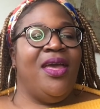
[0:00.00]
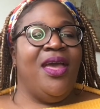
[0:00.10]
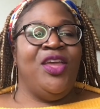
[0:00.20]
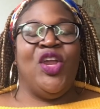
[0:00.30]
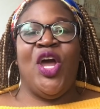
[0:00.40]

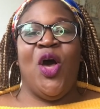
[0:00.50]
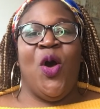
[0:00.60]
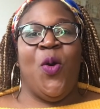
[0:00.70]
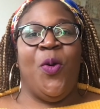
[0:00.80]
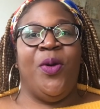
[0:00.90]
you
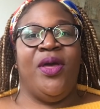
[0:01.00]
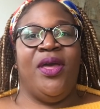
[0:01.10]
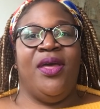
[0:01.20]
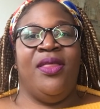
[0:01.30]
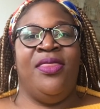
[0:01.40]
know,
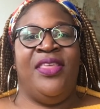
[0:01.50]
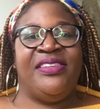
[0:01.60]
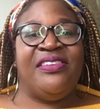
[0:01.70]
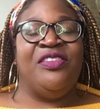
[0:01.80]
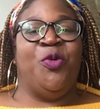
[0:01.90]

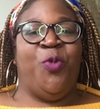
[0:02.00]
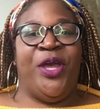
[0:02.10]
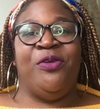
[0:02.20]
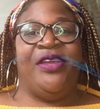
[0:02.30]
this is the real